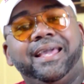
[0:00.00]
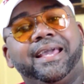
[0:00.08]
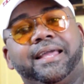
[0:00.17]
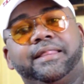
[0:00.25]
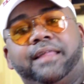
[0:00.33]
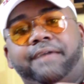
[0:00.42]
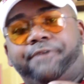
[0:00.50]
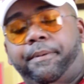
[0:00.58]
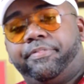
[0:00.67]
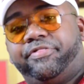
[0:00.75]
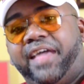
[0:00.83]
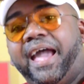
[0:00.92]
And
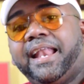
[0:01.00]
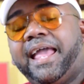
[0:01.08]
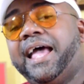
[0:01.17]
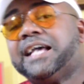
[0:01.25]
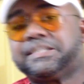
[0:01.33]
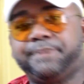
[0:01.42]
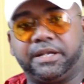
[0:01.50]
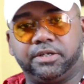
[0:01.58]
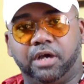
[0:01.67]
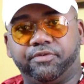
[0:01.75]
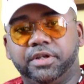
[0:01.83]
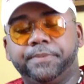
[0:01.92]
from that aspect
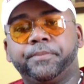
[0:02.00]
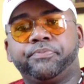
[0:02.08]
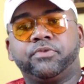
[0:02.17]
of it,